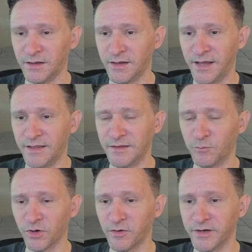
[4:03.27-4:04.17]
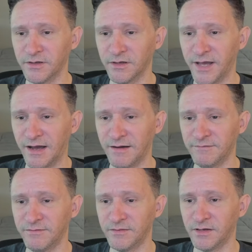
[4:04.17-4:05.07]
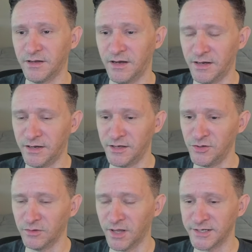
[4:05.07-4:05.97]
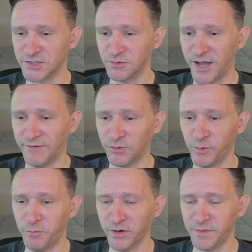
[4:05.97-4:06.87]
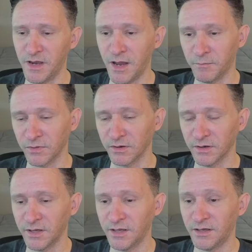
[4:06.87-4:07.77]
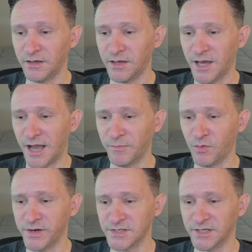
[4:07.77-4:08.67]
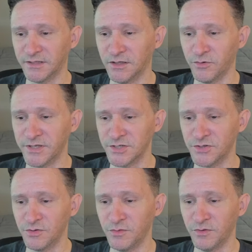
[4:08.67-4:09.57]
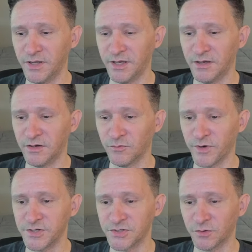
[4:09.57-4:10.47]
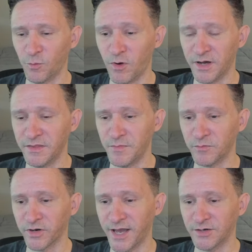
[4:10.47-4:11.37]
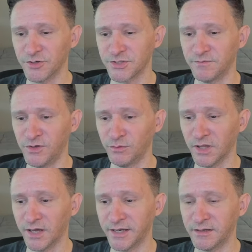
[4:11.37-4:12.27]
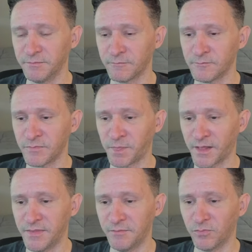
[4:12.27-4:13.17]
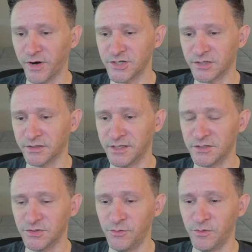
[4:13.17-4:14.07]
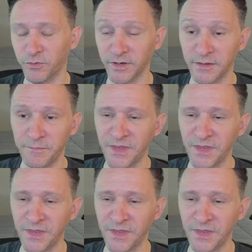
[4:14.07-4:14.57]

And then we're going to have a new line. So after we print the number, I'm going to say load into register 1 the memory address of new line, and then branch and link to the print.